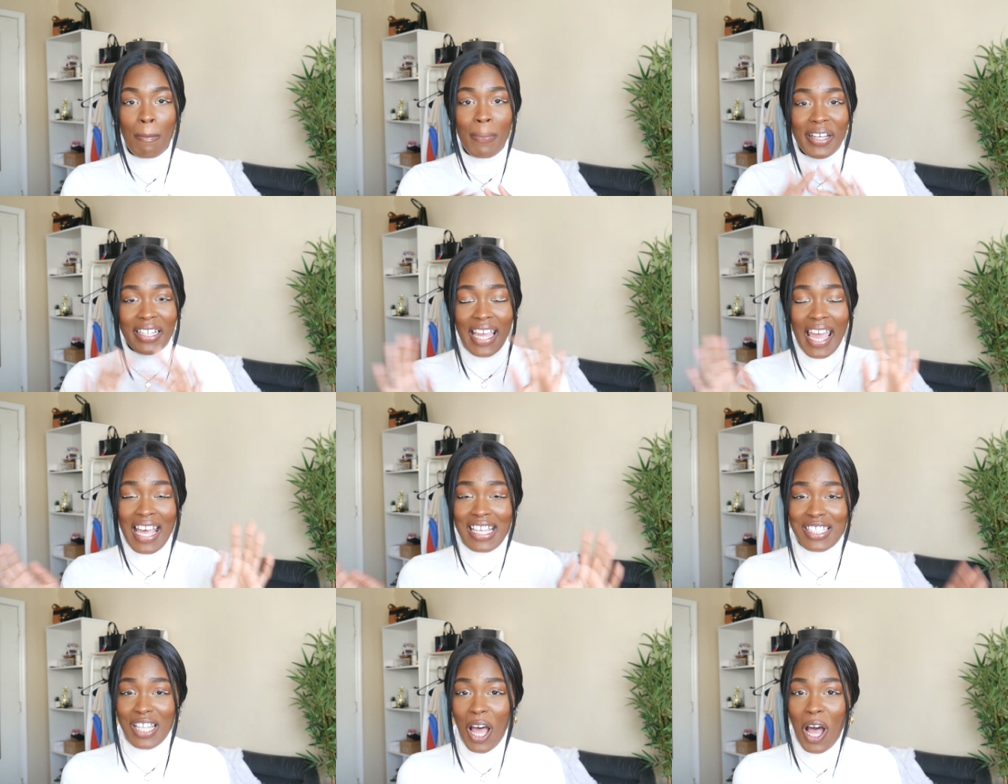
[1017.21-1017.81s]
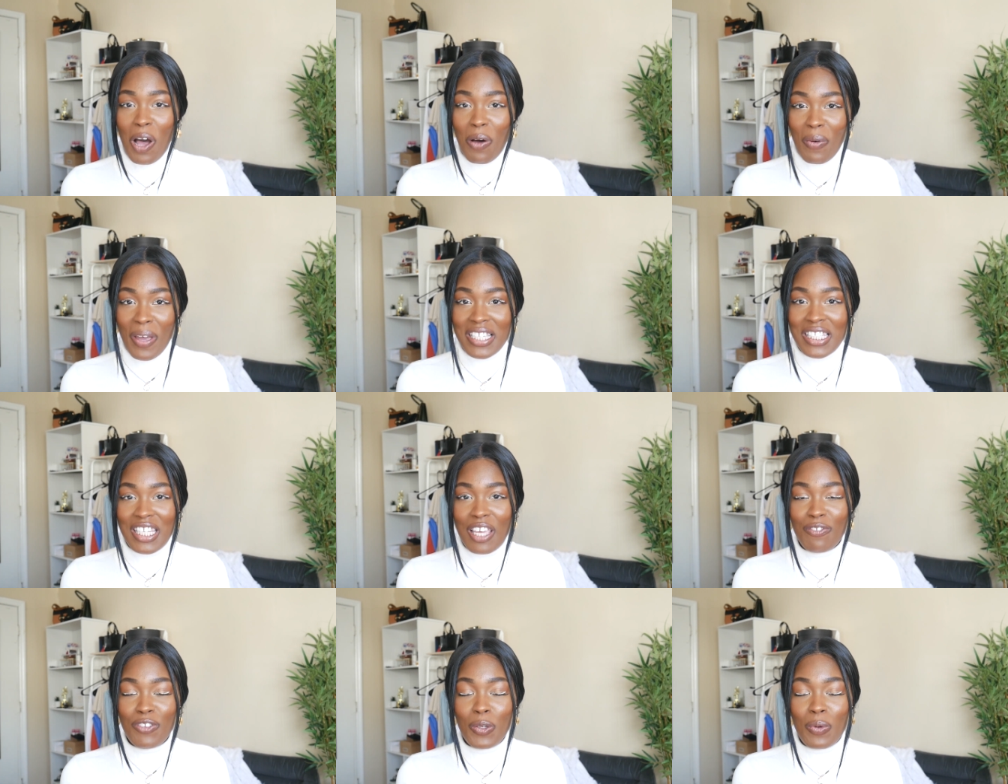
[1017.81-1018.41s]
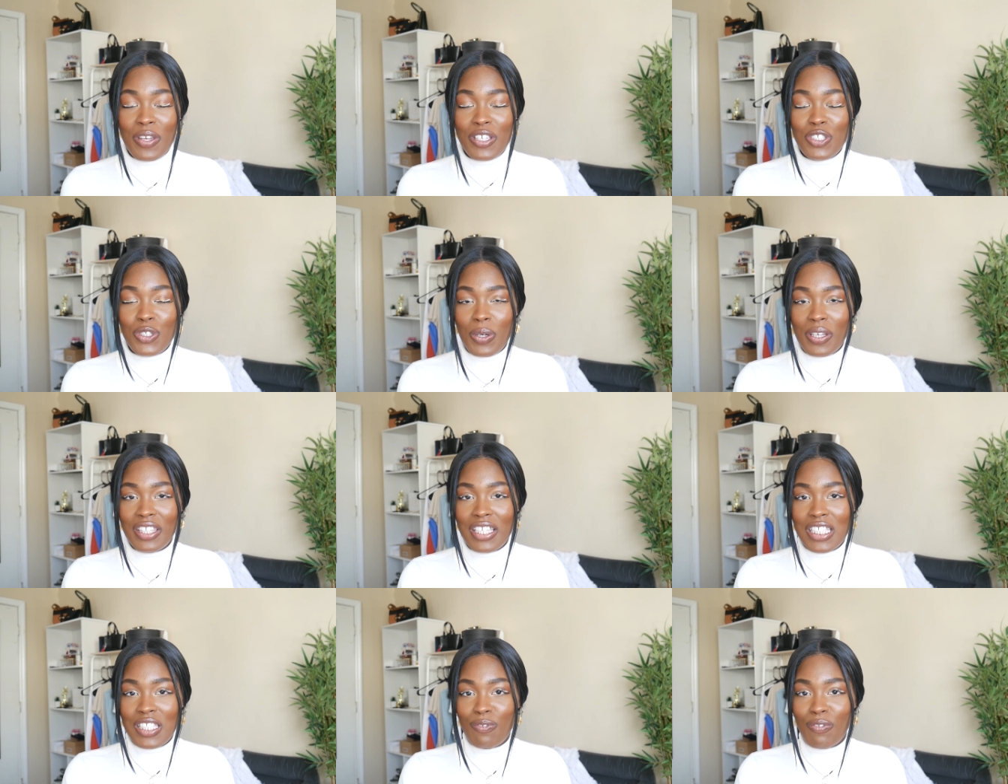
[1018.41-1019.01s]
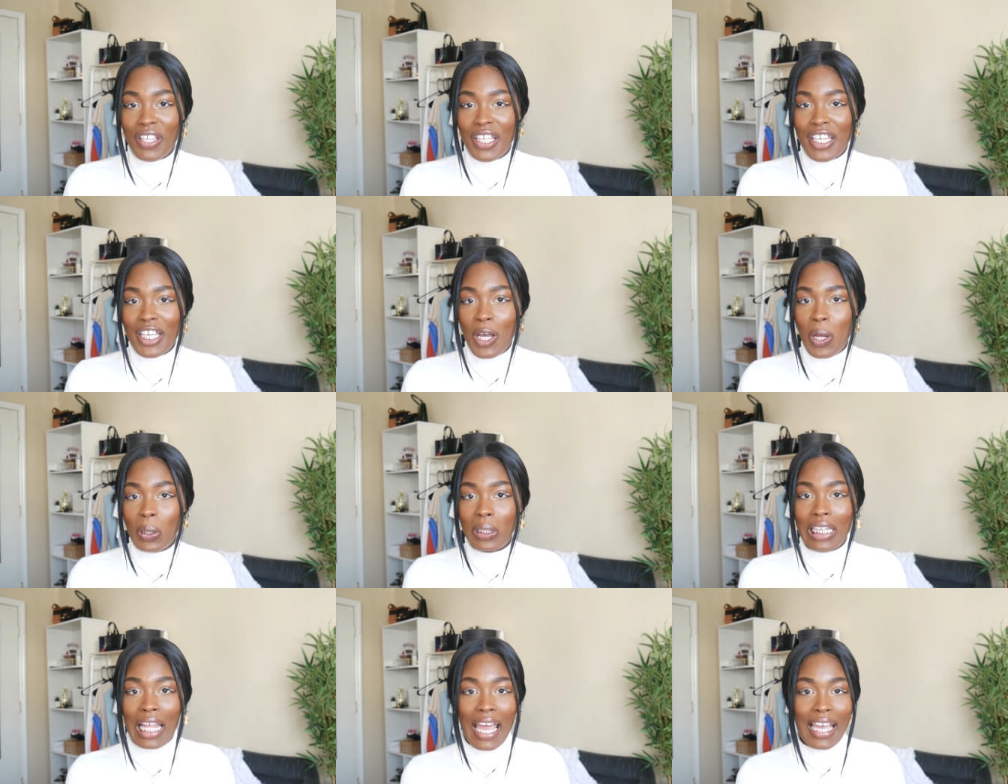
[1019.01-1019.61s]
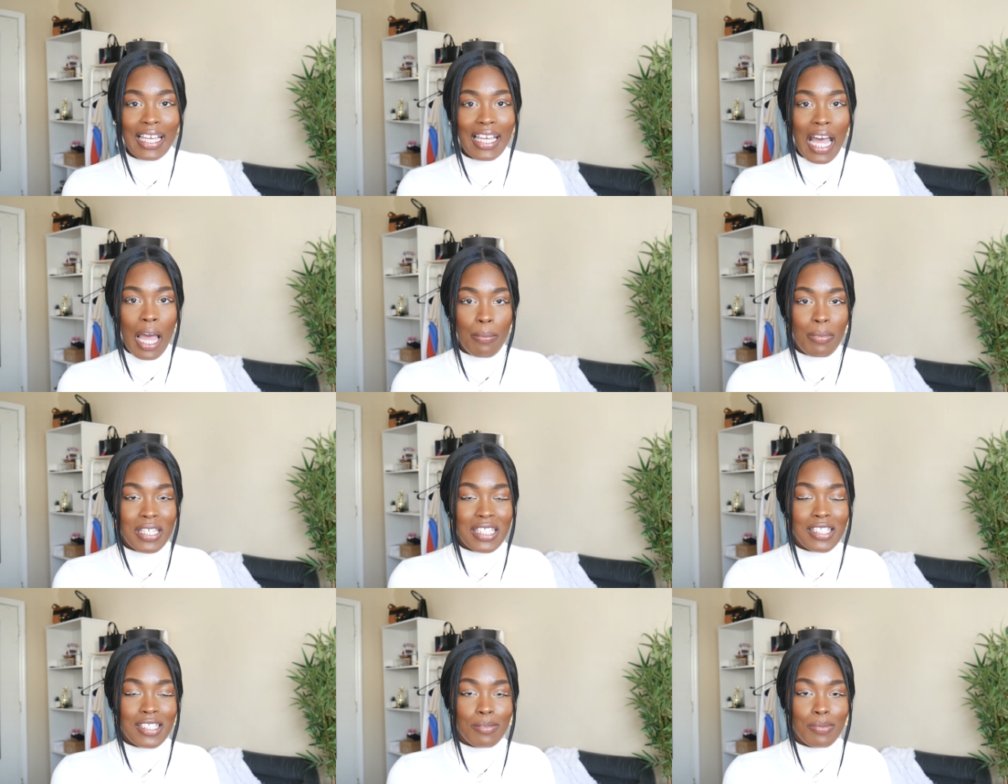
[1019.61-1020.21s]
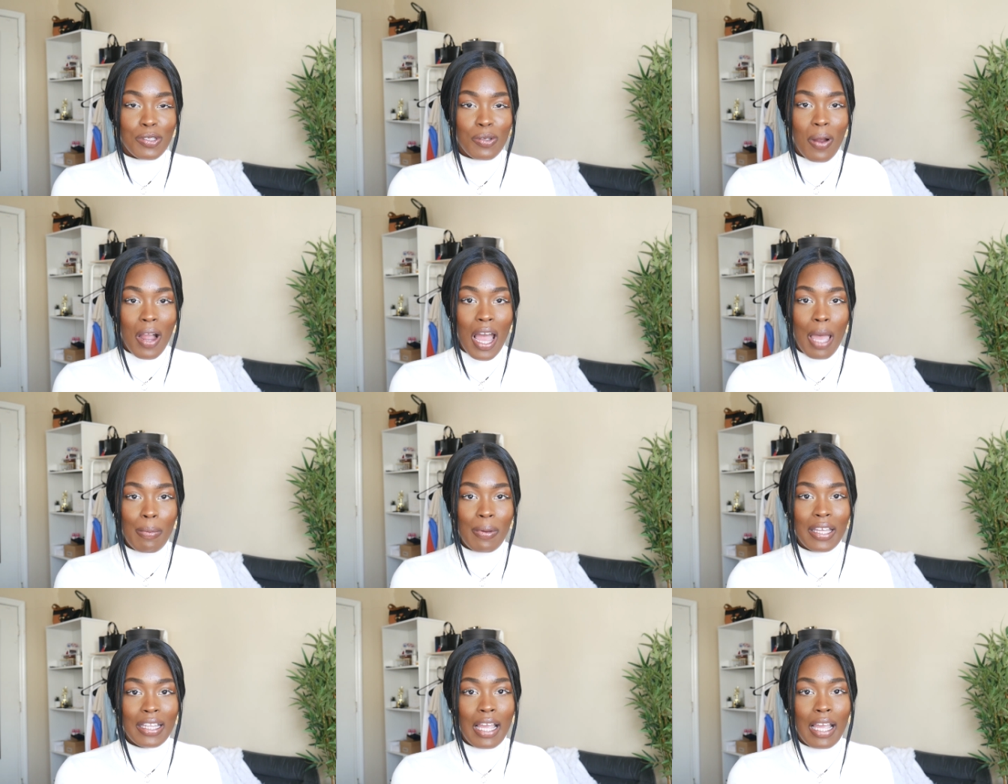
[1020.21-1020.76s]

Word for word: But as always, if you enjoyed this video, like, comment, subscribe,